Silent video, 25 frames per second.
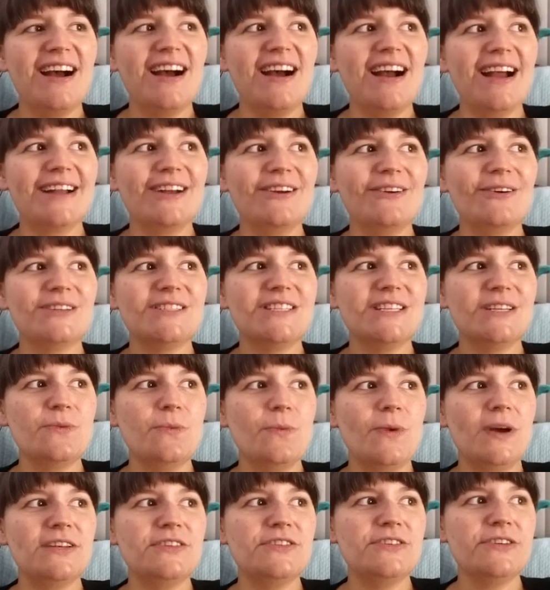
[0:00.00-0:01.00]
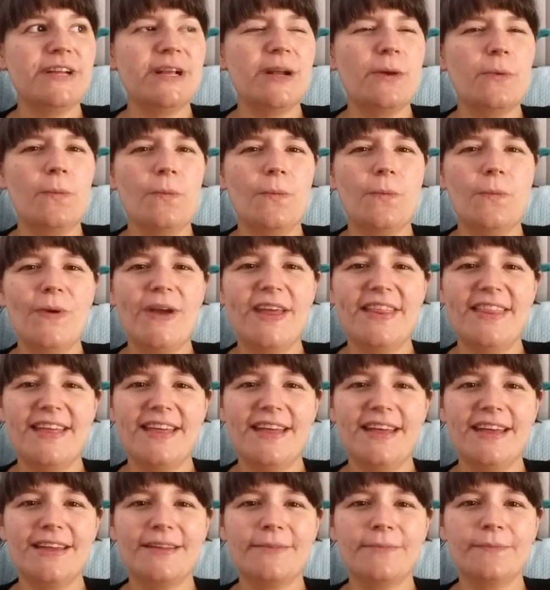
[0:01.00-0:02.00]
I got to wondering
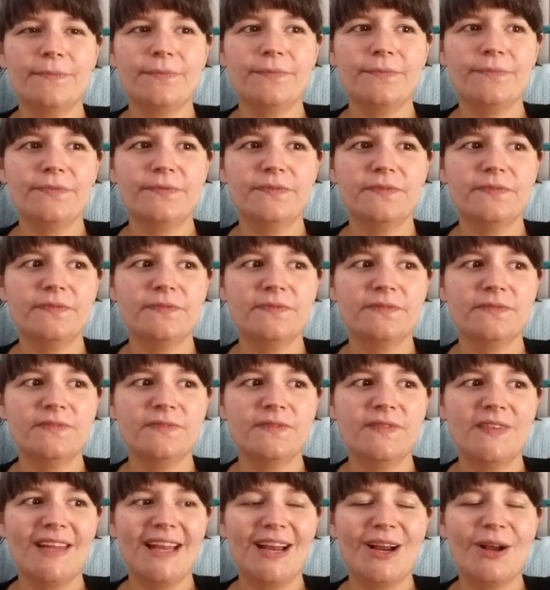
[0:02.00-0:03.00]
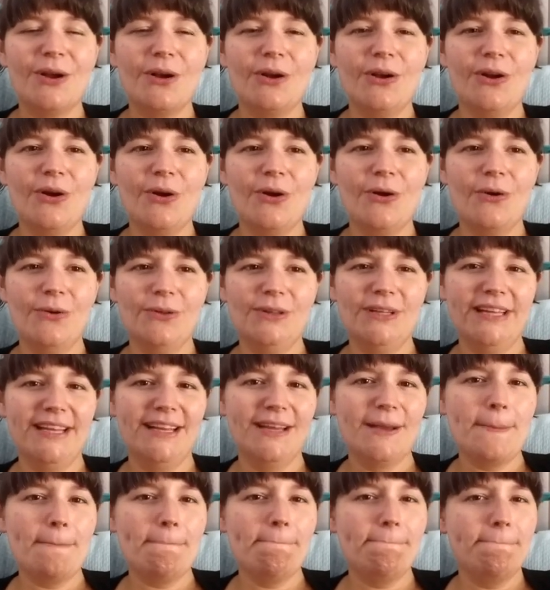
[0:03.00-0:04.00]
whether calling
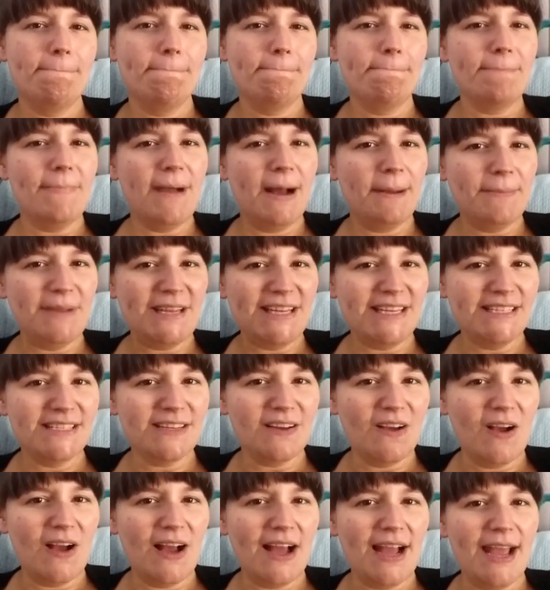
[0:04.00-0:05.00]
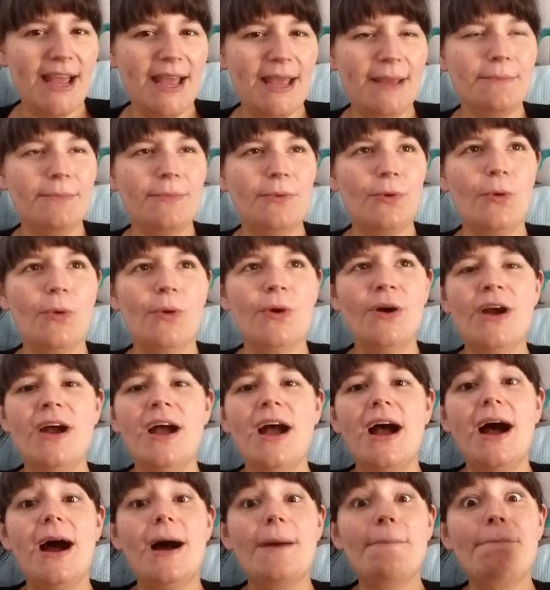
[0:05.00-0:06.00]
it mummy time or
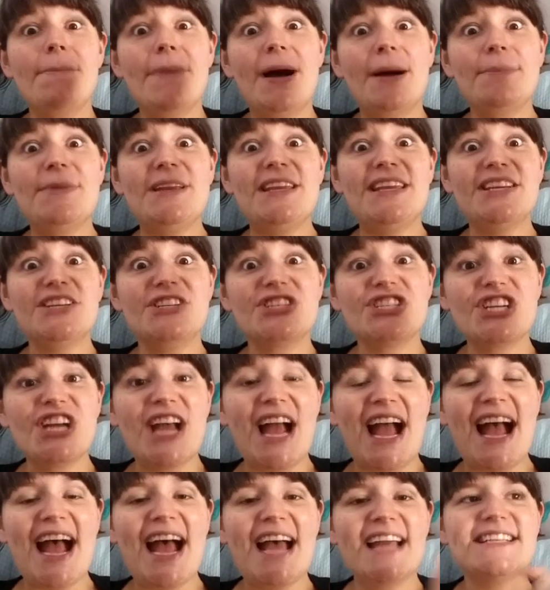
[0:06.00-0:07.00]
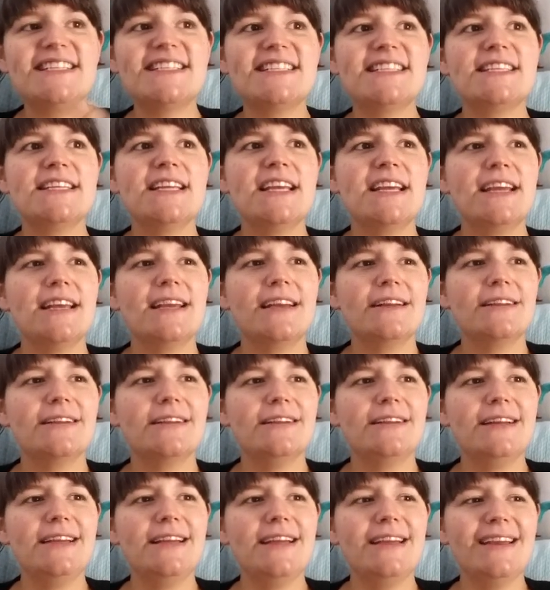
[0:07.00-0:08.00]
a mummy chat,
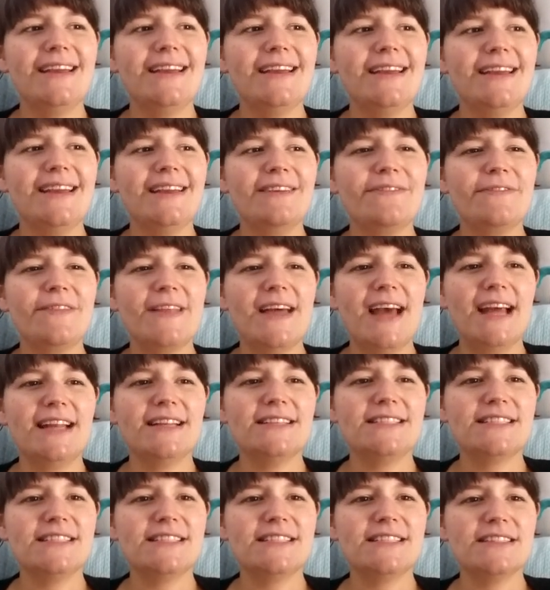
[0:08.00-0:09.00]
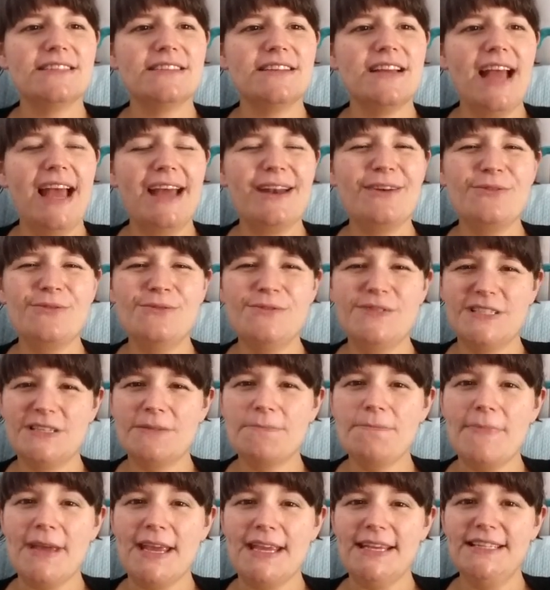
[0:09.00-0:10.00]
if that's at all
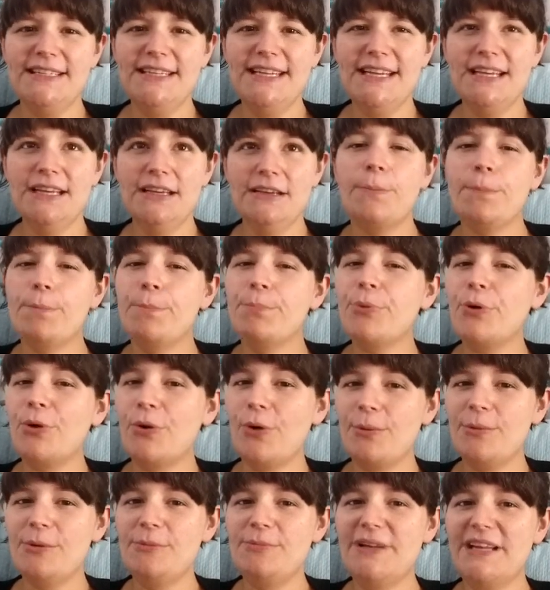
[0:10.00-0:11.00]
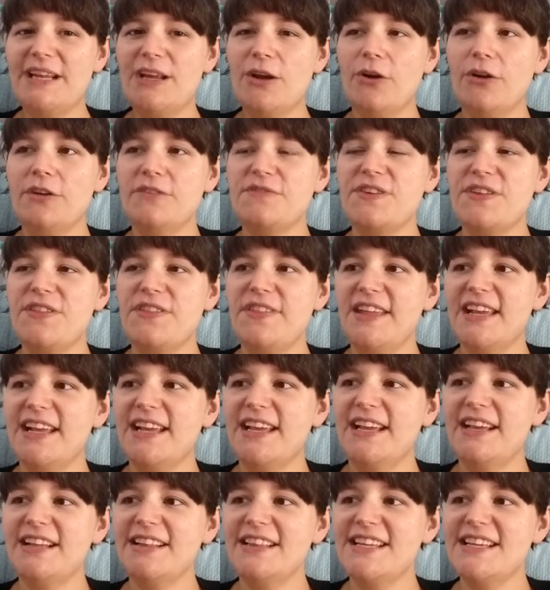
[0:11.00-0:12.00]
demeaning. I'm probably
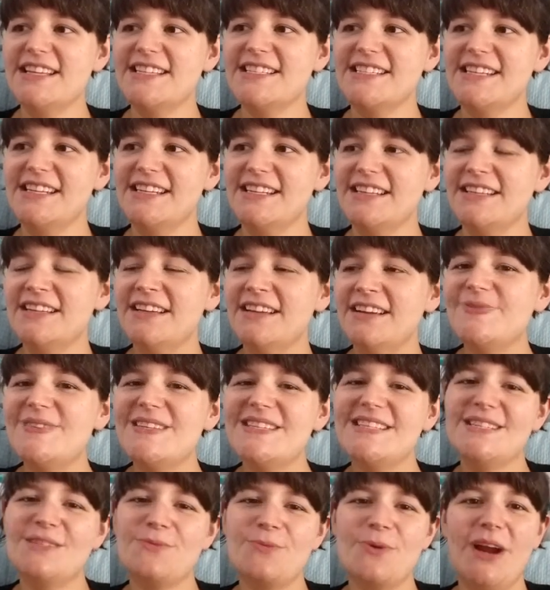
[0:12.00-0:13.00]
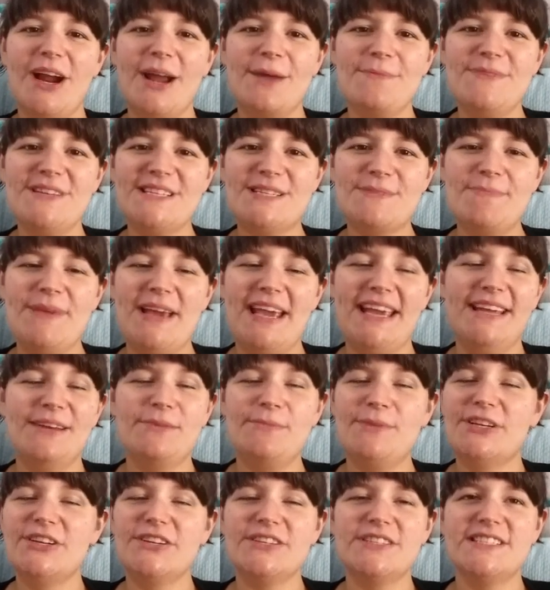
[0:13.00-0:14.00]
overthinking this, and this is where I miss Pete,
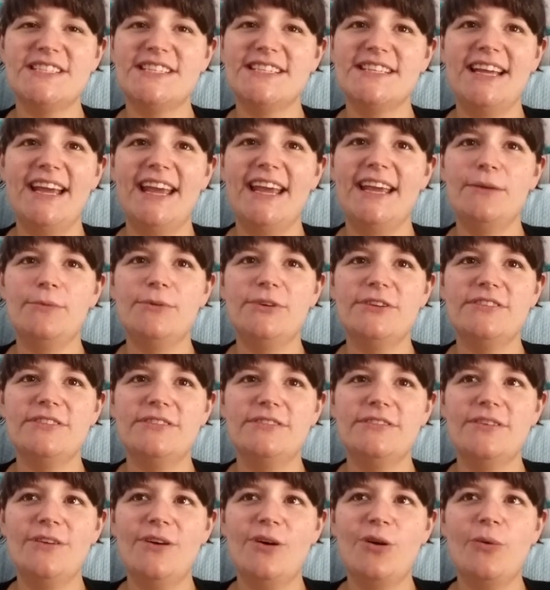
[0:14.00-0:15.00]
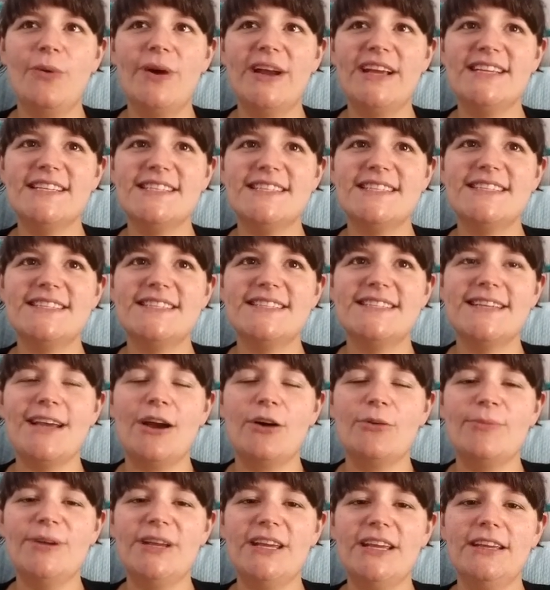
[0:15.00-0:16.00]
because he would always
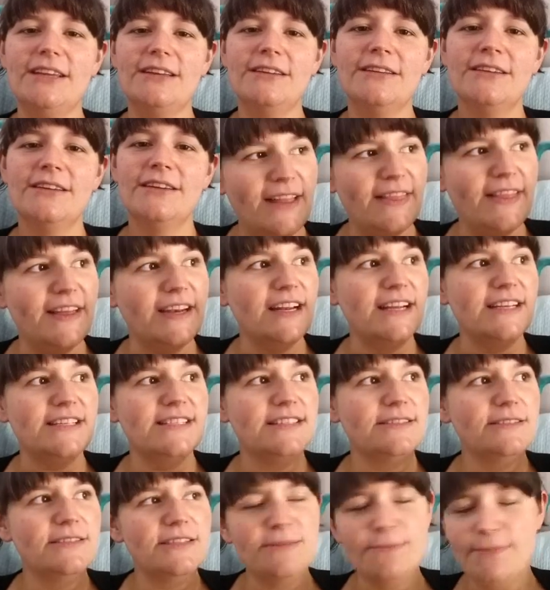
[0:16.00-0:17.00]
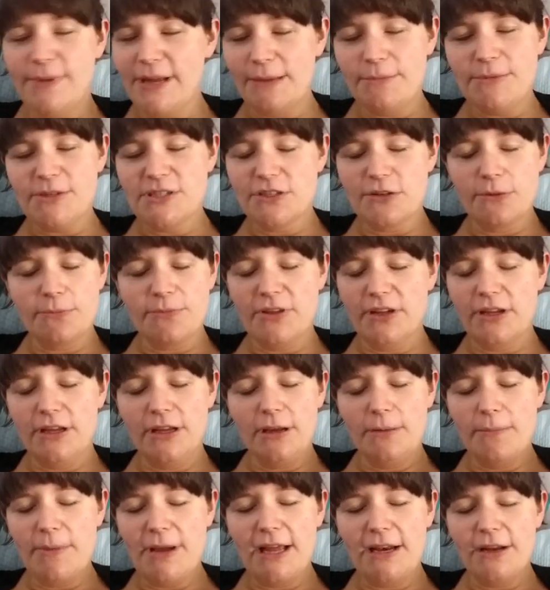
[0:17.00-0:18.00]
tell me and then I'd be able to stop
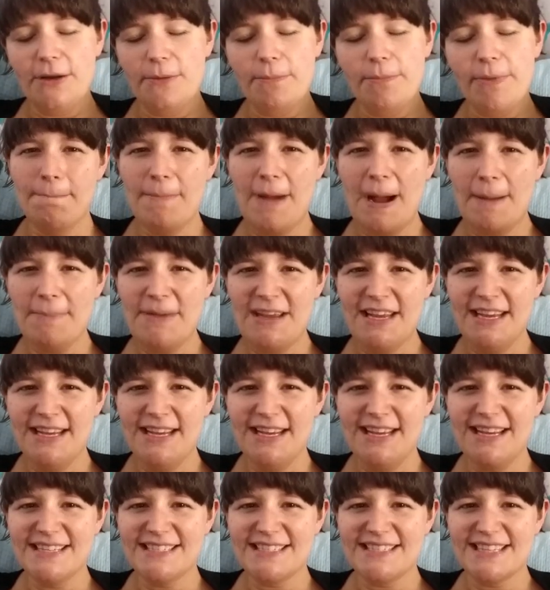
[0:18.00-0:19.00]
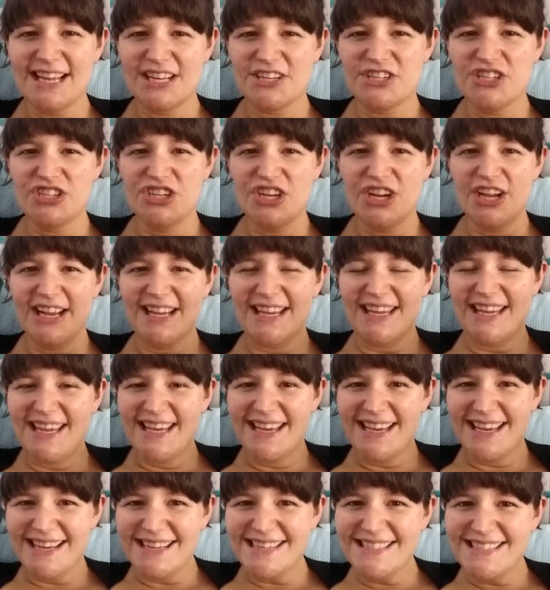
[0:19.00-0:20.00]
thinking about it. Mummy is such a
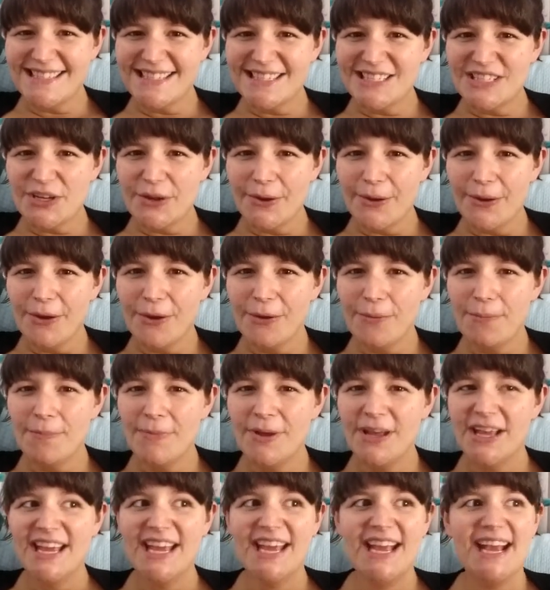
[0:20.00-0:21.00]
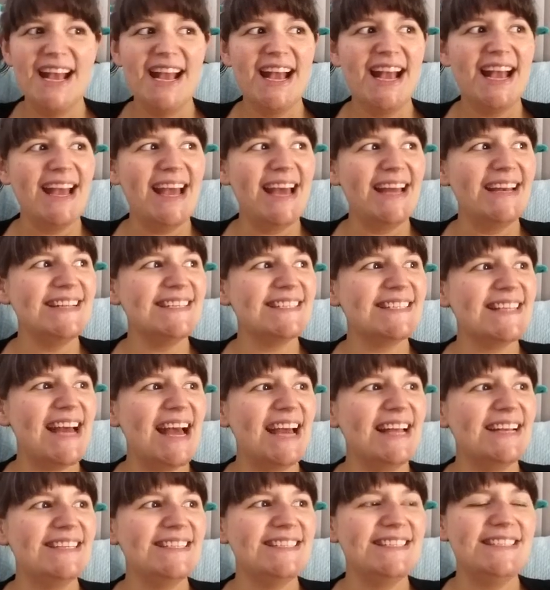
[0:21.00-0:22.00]
kid's term, and is
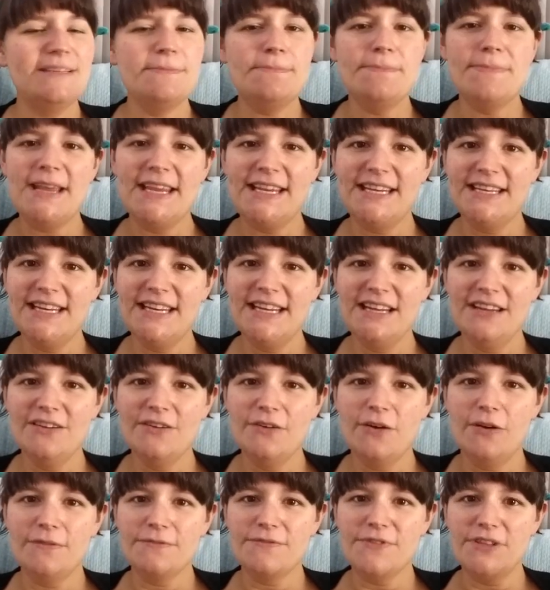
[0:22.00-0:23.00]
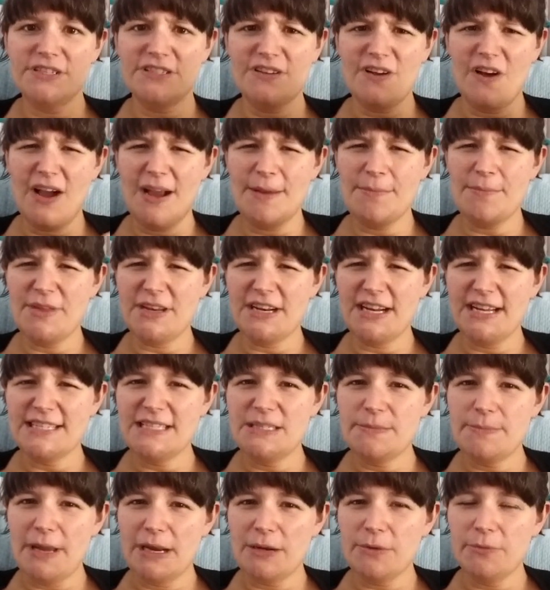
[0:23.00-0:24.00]
that demeaning of the time that I
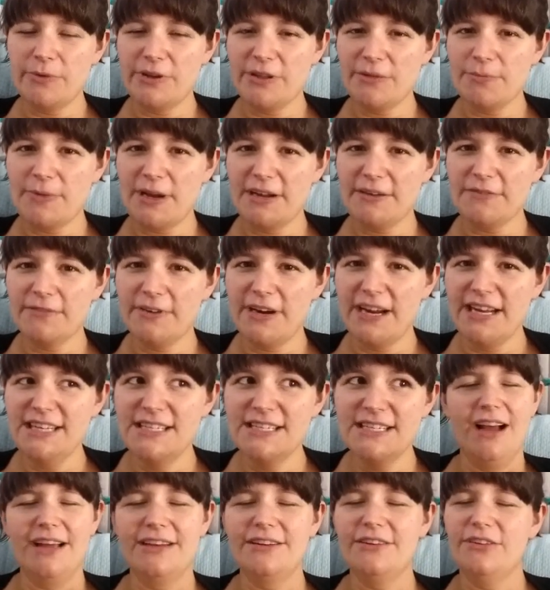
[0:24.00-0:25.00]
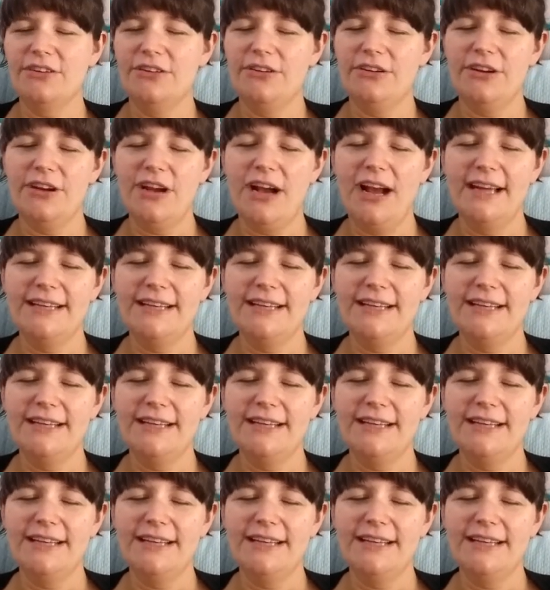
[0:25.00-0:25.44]
spent with my friend? I don't know.